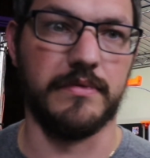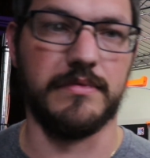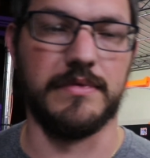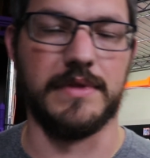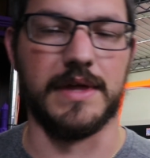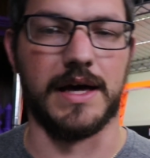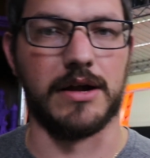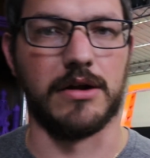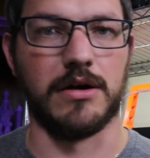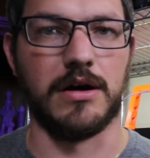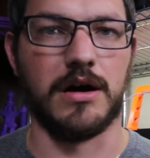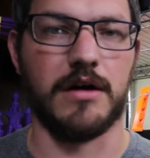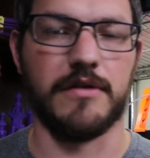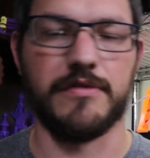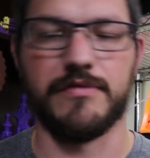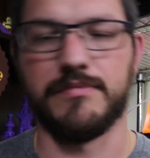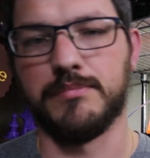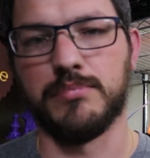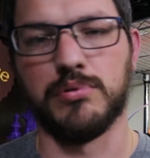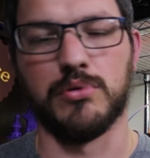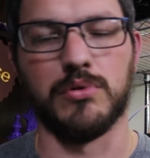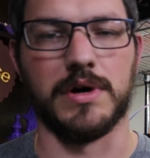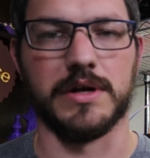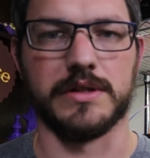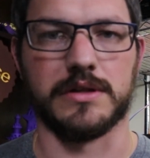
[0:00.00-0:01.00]
that
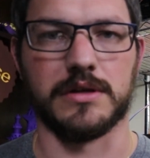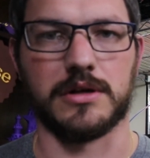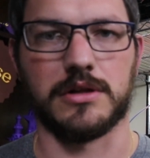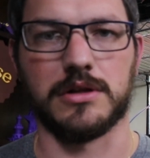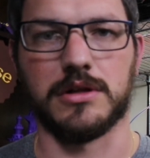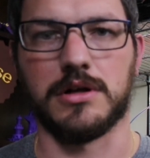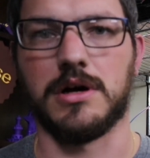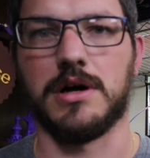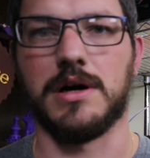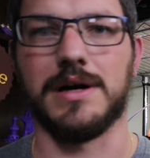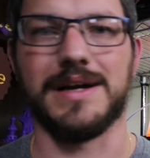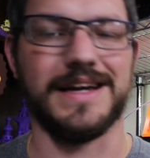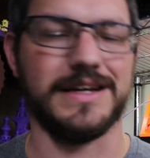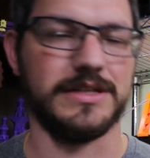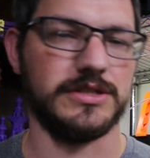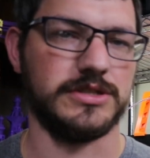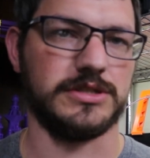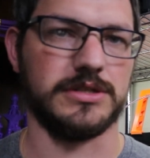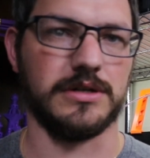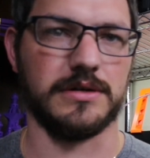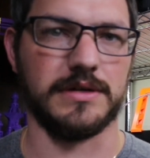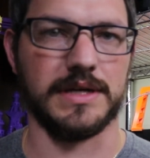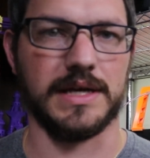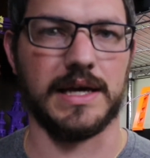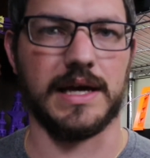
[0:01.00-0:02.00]
off, pull out the clog, and
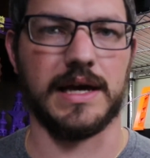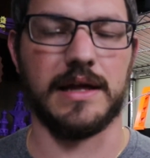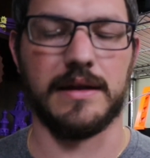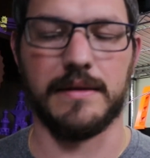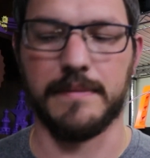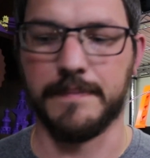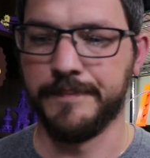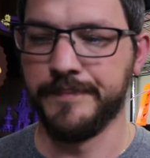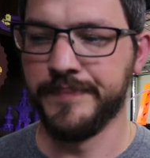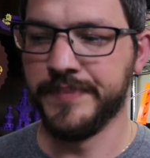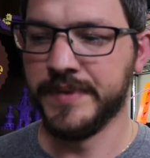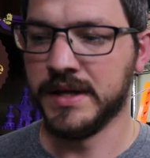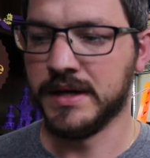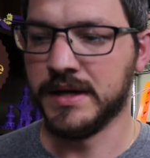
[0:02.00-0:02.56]
start again.